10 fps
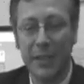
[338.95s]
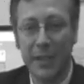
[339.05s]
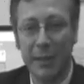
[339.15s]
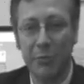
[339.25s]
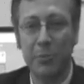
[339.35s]

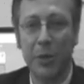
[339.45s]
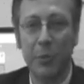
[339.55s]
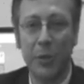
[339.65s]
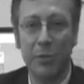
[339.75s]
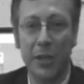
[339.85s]
come to my
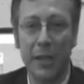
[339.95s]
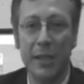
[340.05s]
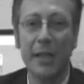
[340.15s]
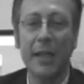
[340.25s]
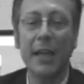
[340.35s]
website,
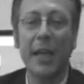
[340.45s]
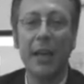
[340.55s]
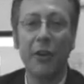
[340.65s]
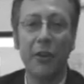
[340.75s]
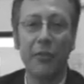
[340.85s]
and
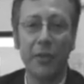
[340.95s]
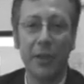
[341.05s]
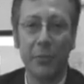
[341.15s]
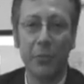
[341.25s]
hopefully